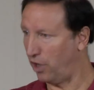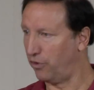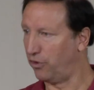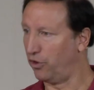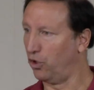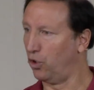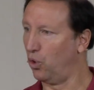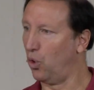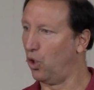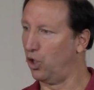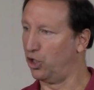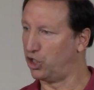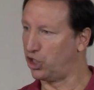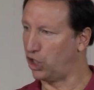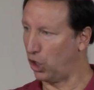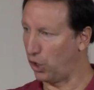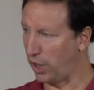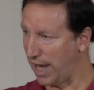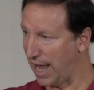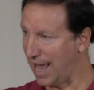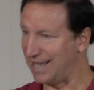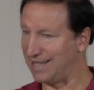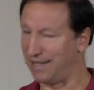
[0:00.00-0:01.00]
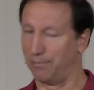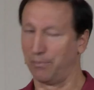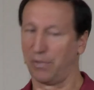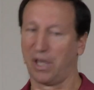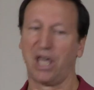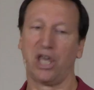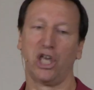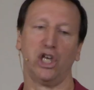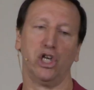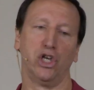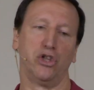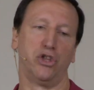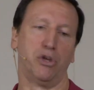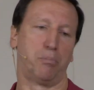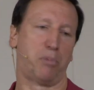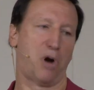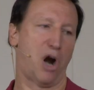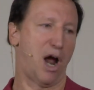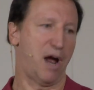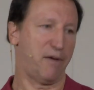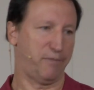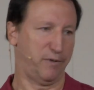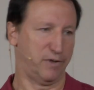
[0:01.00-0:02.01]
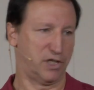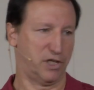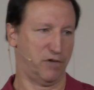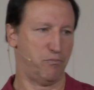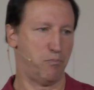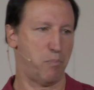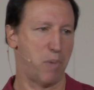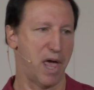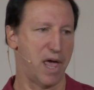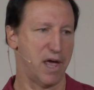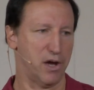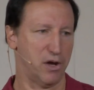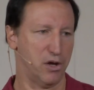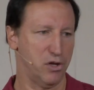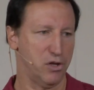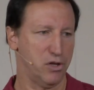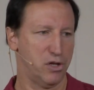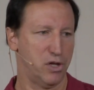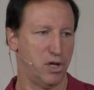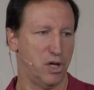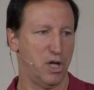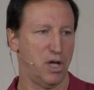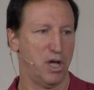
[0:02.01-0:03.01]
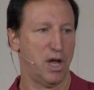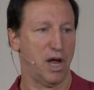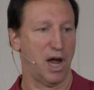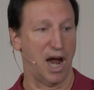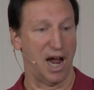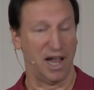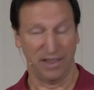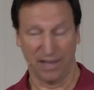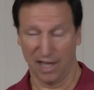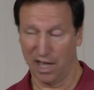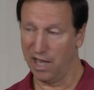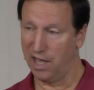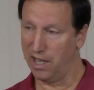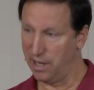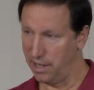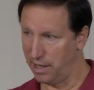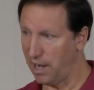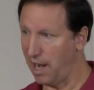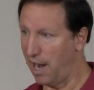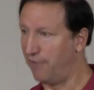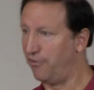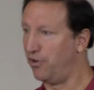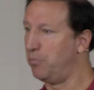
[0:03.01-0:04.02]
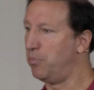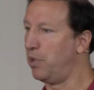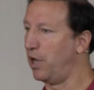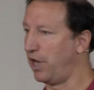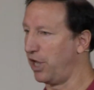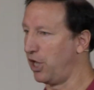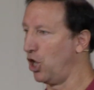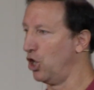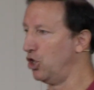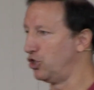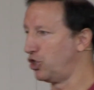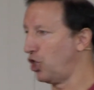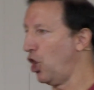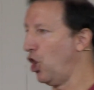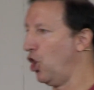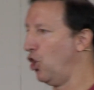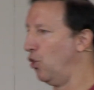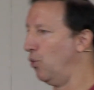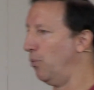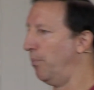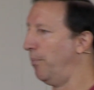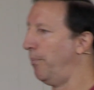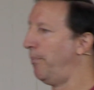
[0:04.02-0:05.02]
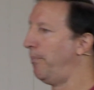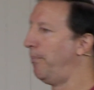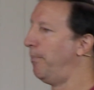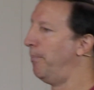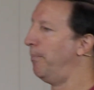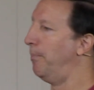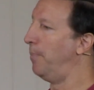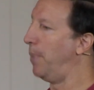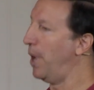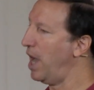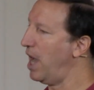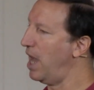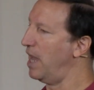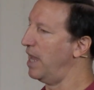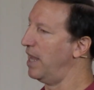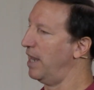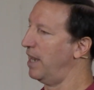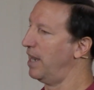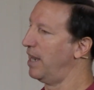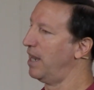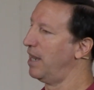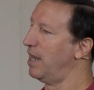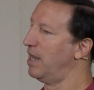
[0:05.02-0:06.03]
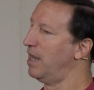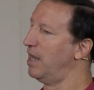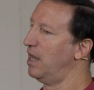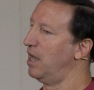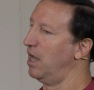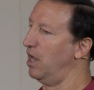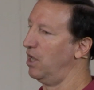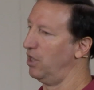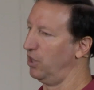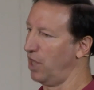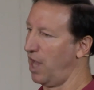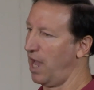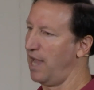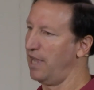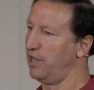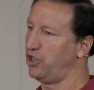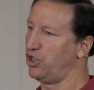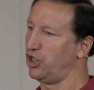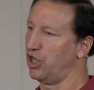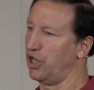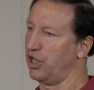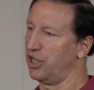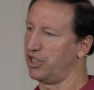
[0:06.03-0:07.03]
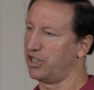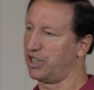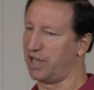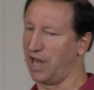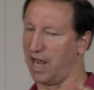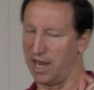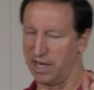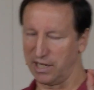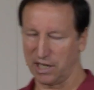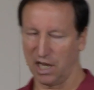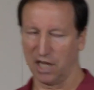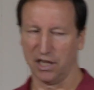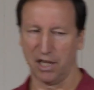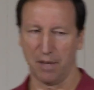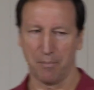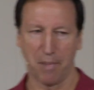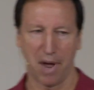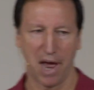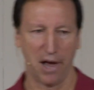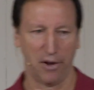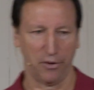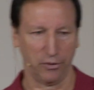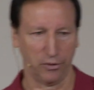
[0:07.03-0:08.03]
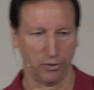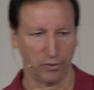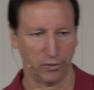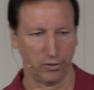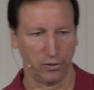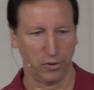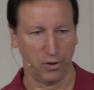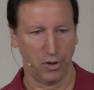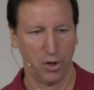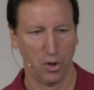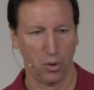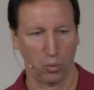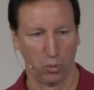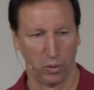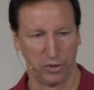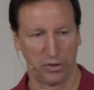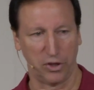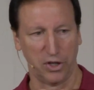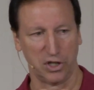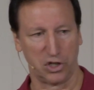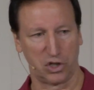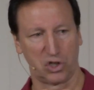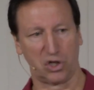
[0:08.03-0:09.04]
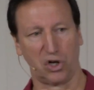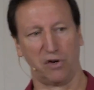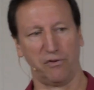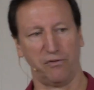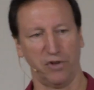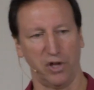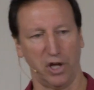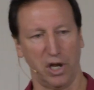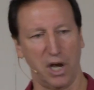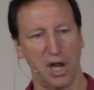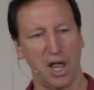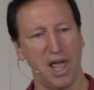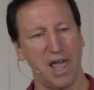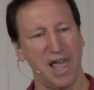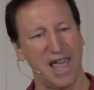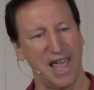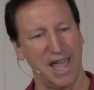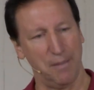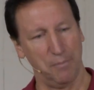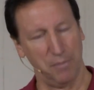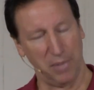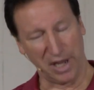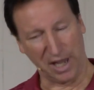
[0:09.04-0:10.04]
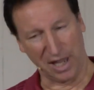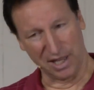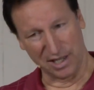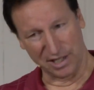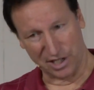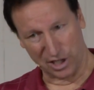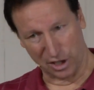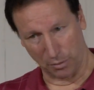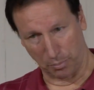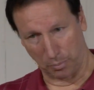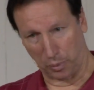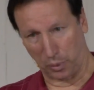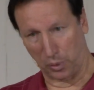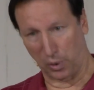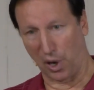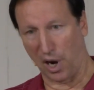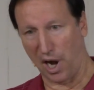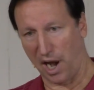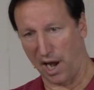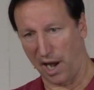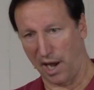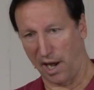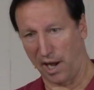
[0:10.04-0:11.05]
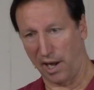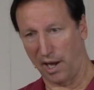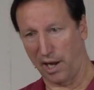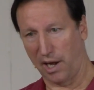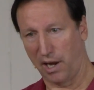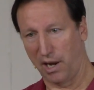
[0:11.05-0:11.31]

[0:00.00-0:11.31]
the Lord. So he has them kill the prophets of Baal, and then everybody goes home. But Elijah stays on the mountain with his servant and begins to pray